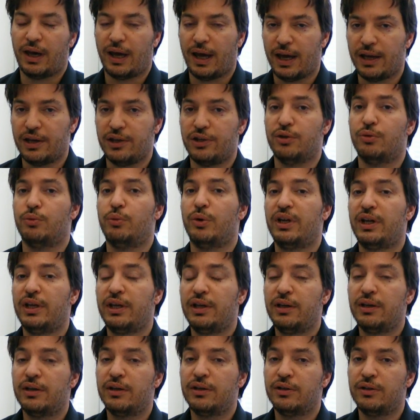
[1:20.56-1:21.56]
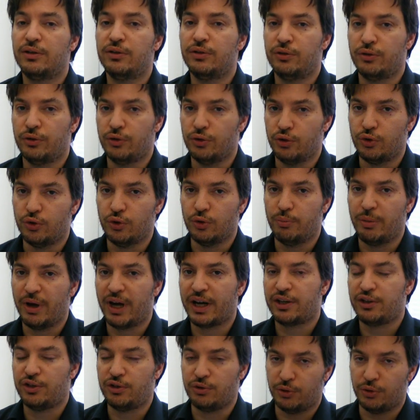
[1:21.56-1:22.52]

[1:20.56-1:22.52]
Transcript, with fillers: And you're willing to go back